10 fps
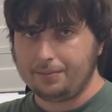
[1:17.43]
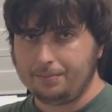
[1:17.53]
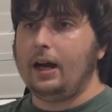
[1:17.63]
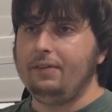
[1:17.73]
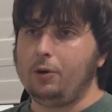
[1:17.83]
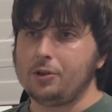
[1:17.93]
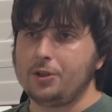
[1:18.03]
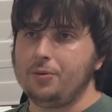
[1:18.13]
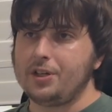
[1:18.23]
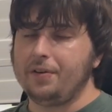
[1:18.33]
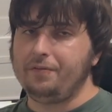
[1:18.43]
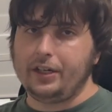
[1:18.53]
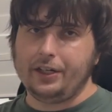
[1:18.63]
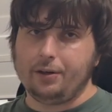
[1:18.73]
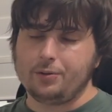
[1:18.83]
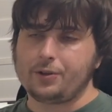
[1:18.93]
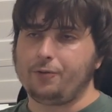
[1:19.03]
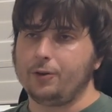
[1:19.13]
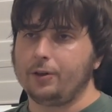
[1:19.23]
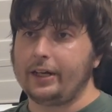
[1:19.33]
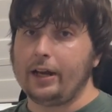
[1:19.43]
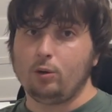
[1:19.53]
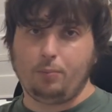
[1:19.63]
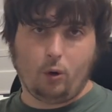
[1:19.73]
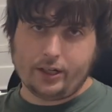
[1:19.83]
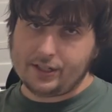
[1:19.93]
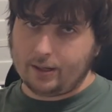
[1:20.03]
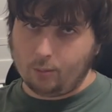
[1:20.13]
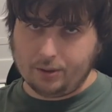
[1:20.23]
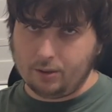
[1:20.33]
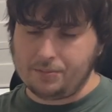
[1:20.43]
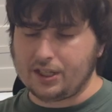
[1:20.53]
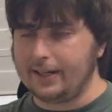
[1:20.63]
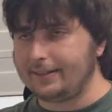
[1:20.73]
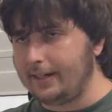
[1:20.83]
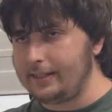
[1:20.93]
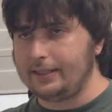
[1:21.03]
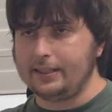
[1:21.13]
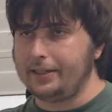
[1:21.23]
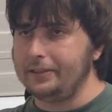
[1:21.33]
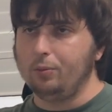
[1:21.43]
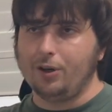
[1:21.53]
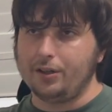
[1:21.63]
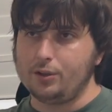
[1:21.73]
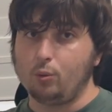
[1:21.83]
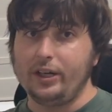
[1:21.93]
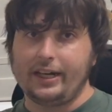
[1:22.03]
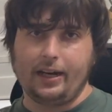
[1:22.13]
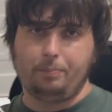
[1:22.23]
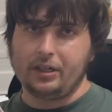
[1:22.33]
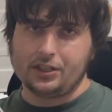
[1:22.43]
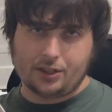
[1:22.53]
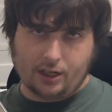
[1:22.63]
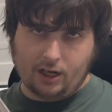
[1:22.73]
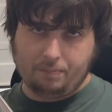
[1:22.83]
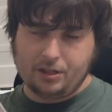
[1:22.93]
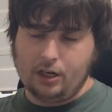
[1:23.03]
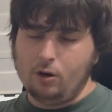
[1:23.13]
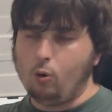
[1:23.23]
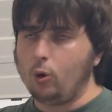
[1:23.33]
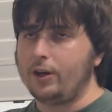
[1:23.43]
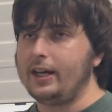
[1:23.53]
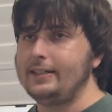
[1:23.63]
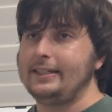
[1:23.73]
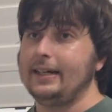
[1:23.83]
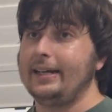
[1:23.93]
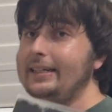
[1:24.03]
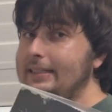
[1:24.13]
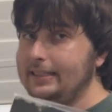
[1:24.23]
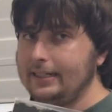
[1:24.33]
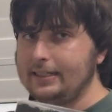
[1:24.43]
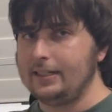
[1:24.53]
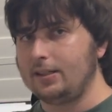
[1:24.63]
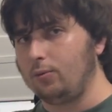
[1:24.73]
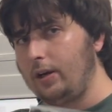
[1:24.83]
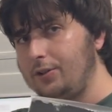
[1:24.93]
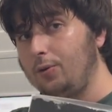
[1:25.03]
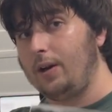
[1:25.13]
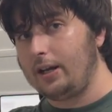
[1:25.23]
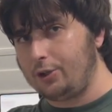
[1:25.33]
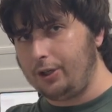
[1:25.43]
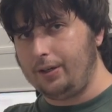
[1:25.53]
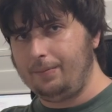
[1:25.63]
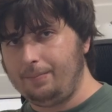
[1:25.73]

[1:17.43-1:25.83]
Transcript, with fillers: I've also done videos for Geto Boys albums like 1991's We Can't Be Stopped or 1996's The Resurrection.